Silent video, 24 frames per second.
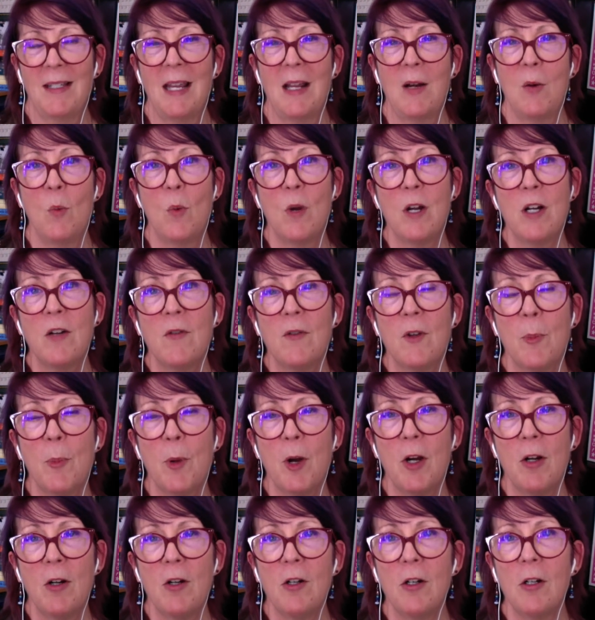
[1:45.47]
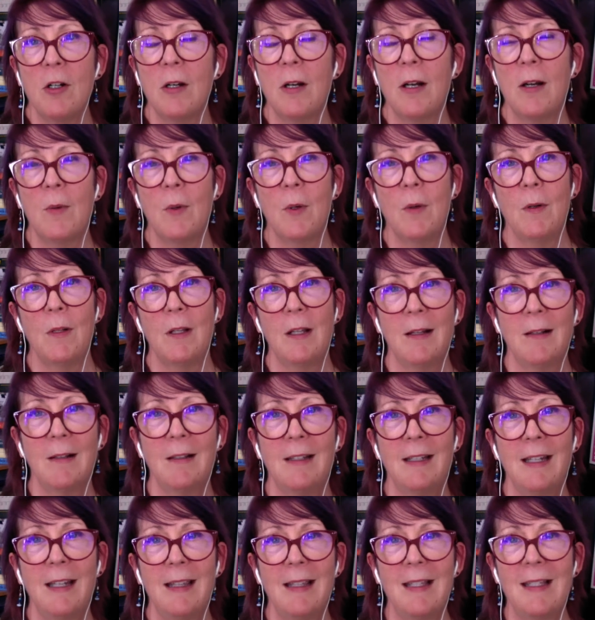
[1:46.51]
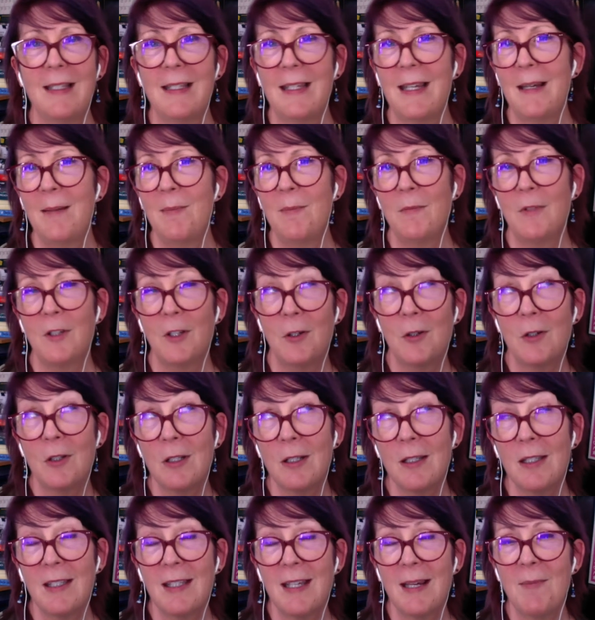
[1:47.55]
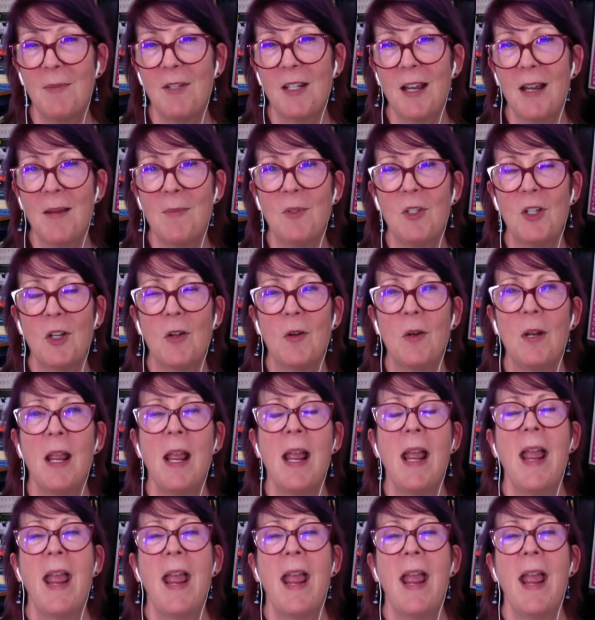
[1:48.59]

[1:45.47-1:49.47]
I had a wonderful partner, and we were luckily in close to the same time zone,